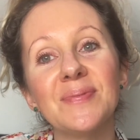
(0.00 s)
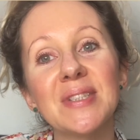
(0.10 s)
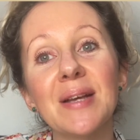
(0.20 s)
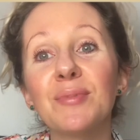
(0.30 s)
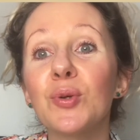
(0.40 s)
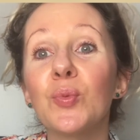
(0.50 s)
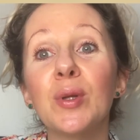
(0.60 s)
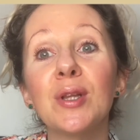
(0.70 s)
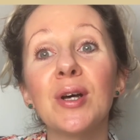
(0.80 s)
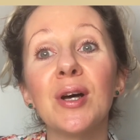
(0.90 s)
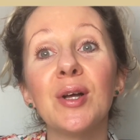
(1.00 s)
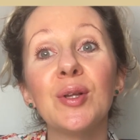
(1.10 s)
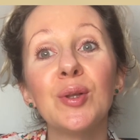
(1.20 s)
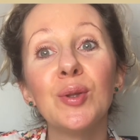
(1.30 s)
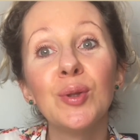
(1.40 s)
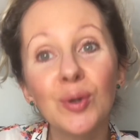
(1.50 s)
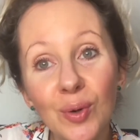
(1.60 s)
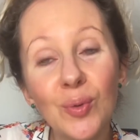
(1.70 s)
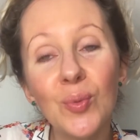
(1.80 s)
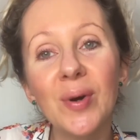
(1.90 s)
something with
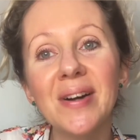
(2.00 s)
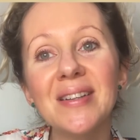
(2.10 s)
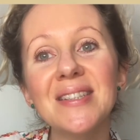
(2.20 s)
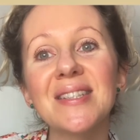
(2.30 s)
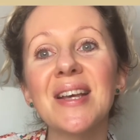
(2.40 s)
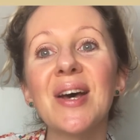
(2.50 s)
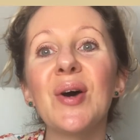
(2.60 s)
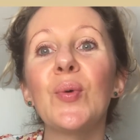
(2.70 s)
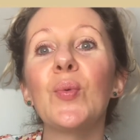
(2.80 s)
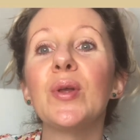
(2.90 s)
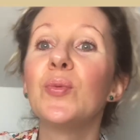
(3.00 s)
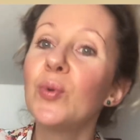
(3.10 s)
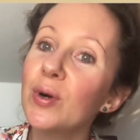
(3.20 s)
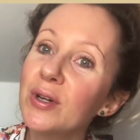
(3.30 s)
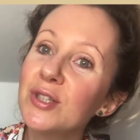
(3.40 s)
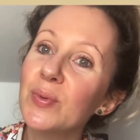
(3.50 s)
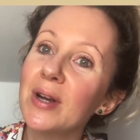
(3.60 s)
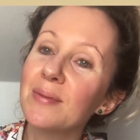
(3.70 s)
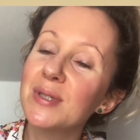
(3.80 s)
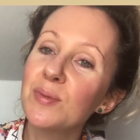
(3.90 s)
no words, with words
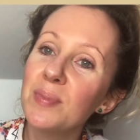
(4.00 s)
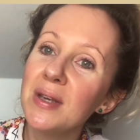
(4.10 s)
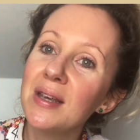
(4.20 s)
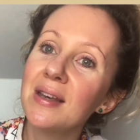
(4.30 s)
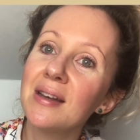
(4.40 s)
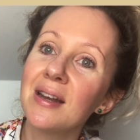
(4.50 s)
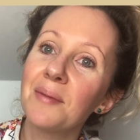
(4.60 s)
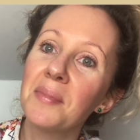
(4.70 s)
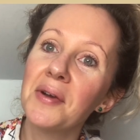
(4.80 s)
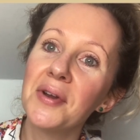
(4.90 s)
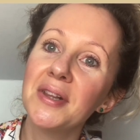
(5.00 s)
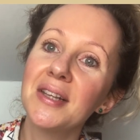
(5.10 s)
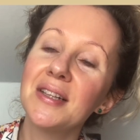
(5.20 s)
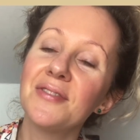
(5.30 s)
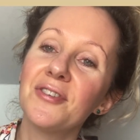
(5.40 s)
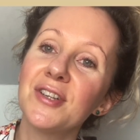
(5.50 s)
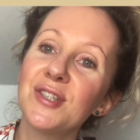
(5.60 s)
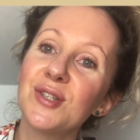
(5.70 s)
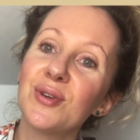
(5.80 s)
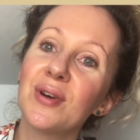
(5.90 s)
when I'm speaking and I'm narrating the
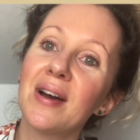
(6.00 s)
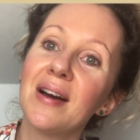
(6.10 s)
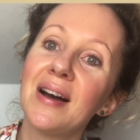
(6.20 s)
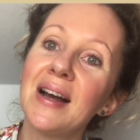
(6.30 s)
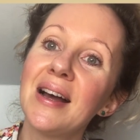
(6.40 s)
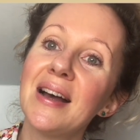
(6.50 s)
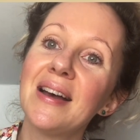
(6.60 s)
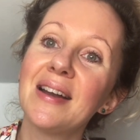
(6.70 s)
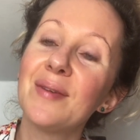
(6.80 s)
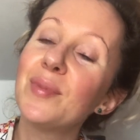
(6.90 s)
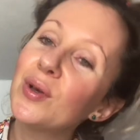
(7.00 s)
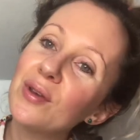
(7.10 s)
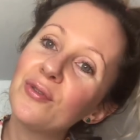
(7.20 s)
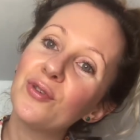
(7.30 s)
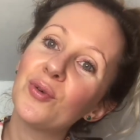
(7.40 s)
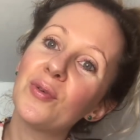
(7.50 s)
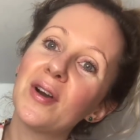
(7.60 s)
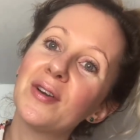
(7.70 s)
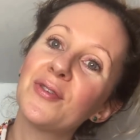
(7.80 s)
face yoga. And I'm looking forward